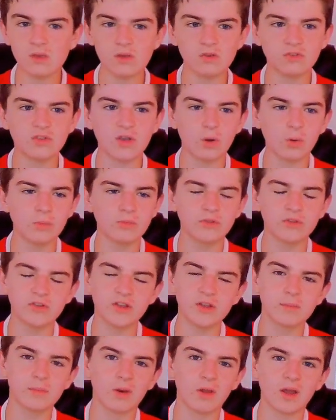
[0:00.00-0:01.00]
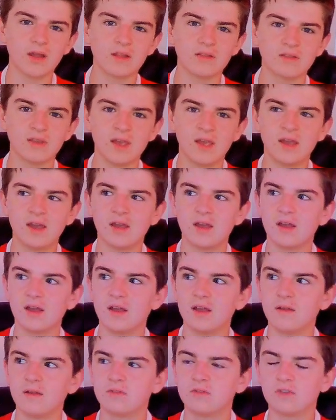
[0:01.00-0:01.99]
So the Sigma Lions,
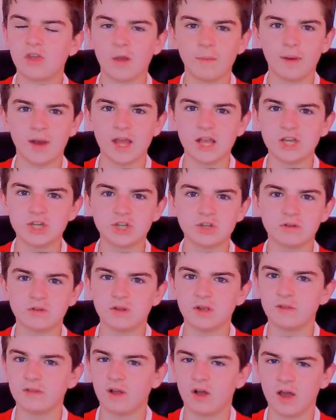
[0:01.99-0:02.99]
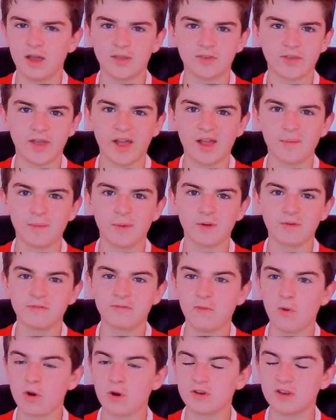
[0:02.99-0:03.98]
domination in the highest calibre,
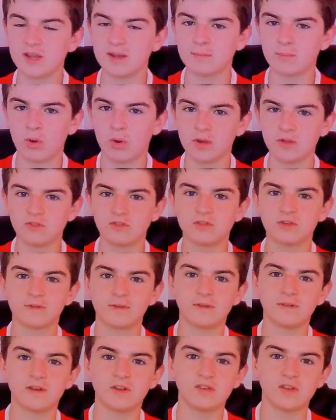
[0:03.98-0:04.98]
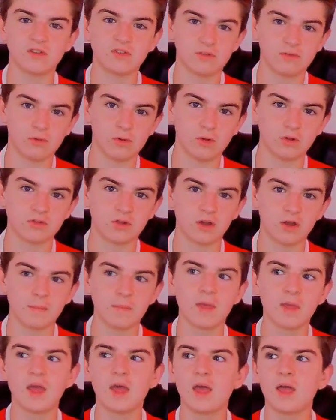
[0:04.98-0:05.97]
14 points to 56 at full
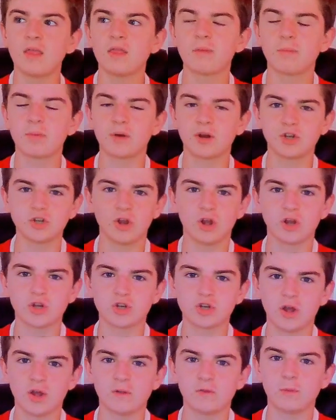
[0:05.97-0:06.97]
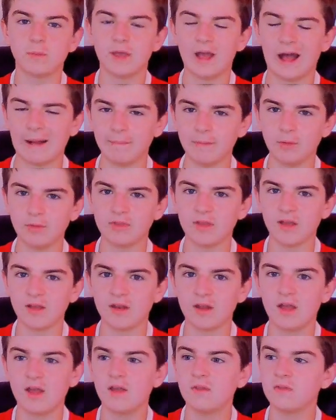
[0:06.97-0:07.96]
time. The British and Irish Lions will be happy with
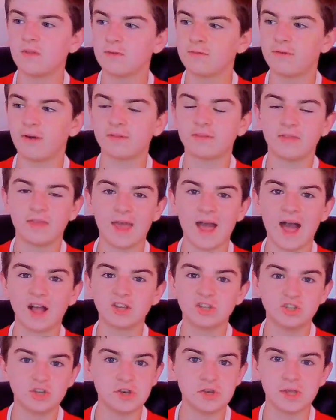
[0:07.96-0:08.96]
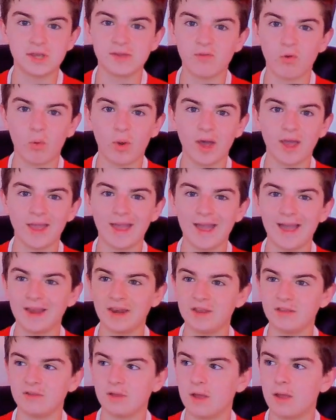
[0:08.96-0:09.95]
that. The fact that they actually didn't give away
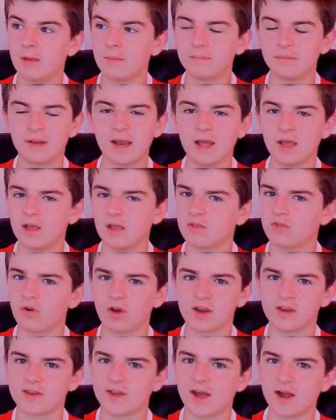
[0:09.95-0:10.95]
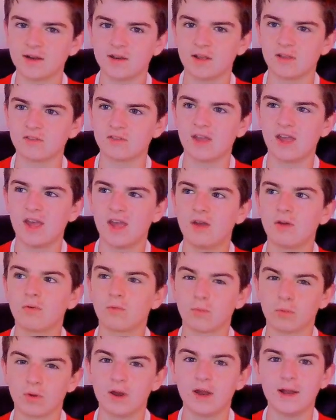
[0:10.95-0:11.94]
any plays or any tactics
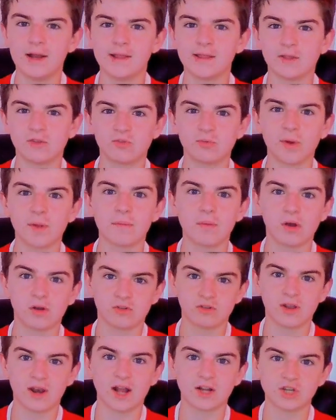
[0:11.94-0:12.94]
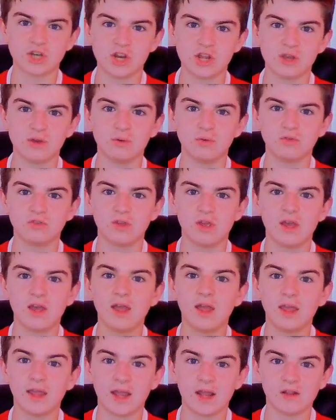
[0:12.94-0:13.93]
really that the Springboks can actually use
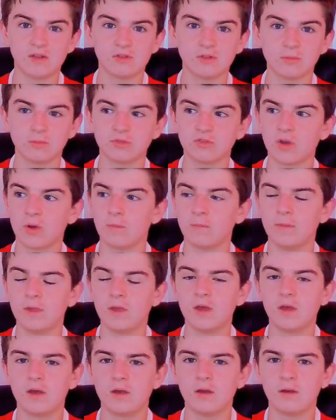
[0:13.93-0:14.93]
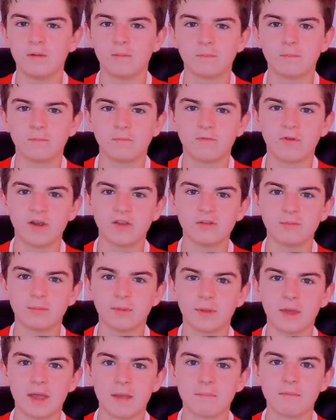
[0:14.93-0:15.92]
against them. So very simple
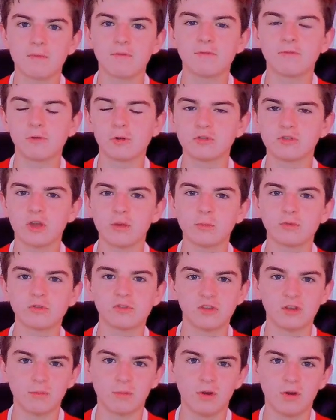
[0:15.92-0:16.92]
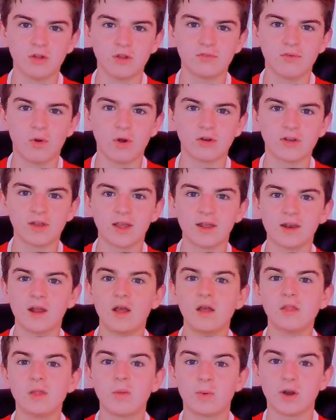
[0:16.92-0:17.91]
game. Full time was Sigma Lions 14,
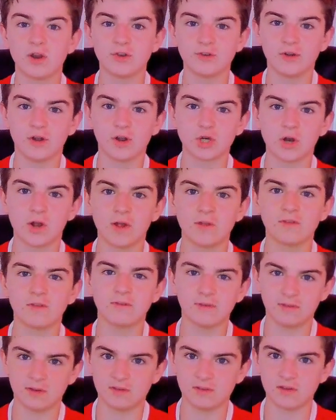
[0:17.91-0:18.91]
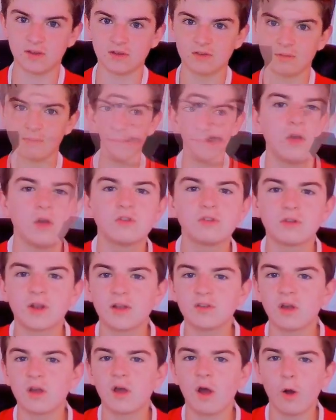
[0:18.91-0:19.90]
the British and Irish Lions 56. So
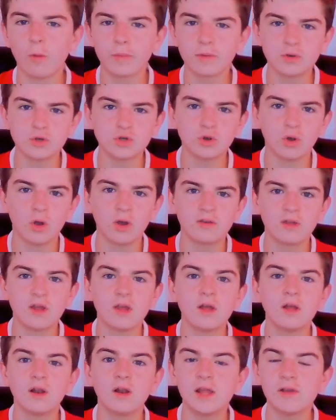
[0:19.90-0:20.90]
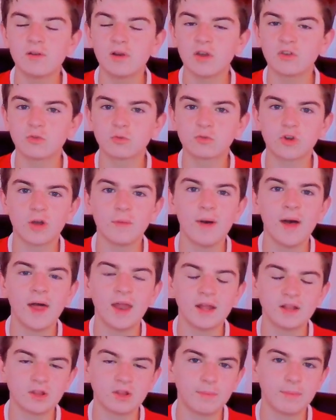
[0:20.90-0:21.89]
guys, I hope you enjoyed. Leave a like, subscribe and
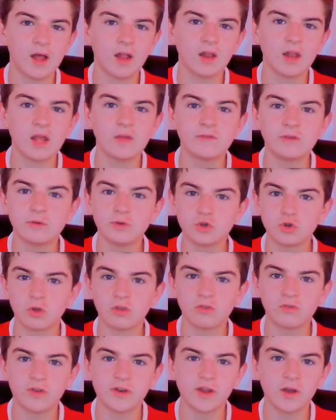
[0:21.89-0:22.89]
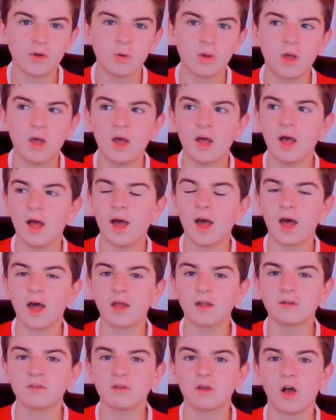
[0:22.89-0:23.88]
hit the bell if you enjoyed this video.
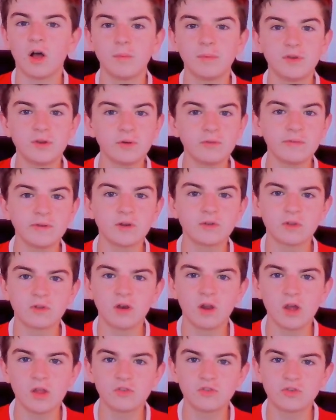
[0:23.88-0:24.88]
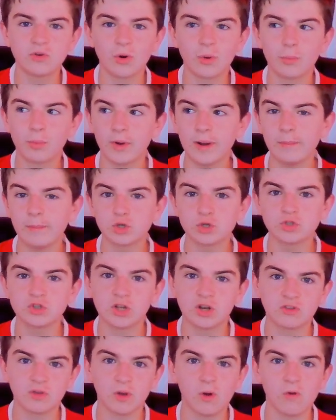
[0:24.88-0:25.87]
and I'll be doing videos on the Lions tour pretty much
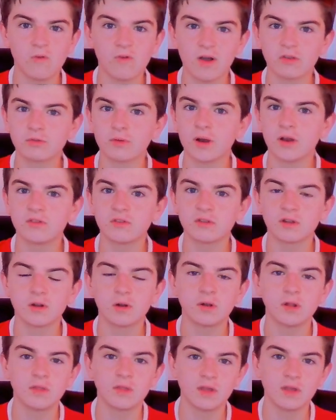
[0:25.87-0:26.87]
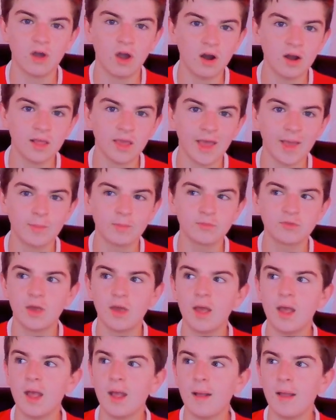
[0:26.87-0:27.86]
until it's over, as well as including the Ireland games
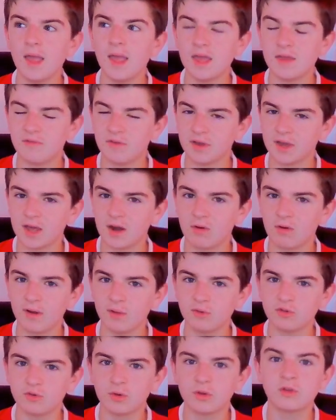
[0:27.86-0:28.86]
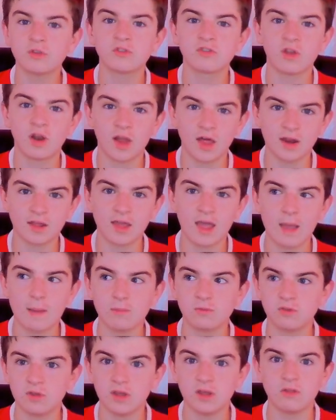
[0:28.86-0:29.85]
if I get around to it, because there's a lot of
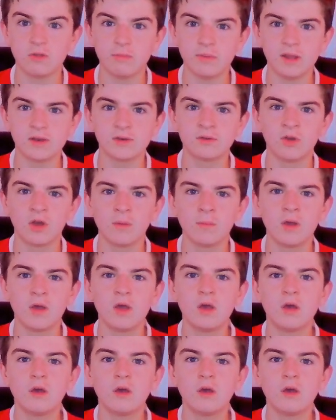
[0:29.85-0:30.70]
games in the meantime.